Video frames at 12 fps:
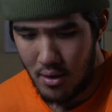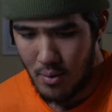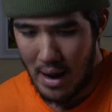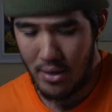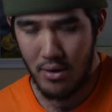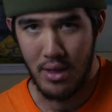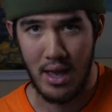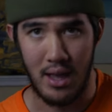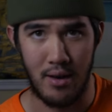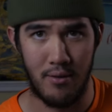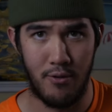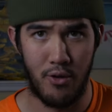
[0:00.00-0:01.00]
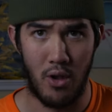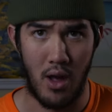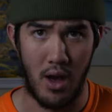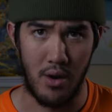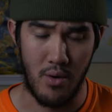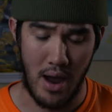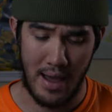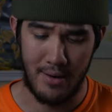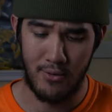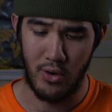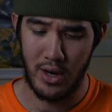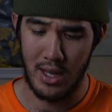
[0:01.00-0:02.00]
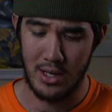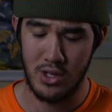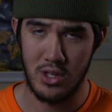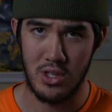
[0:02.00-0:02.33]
rather than full-on ride footage.